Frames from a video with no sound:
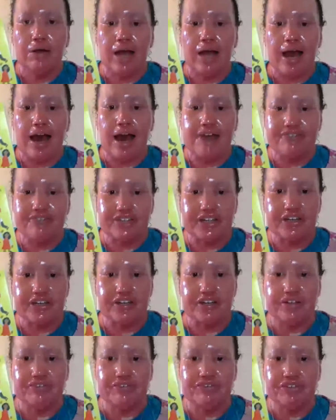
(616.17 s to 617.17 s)
advocate
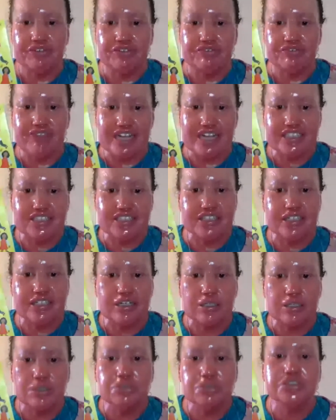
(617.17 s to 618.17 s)
for fashion
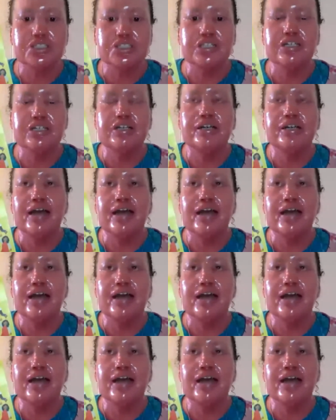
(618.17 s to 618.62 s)
inclusion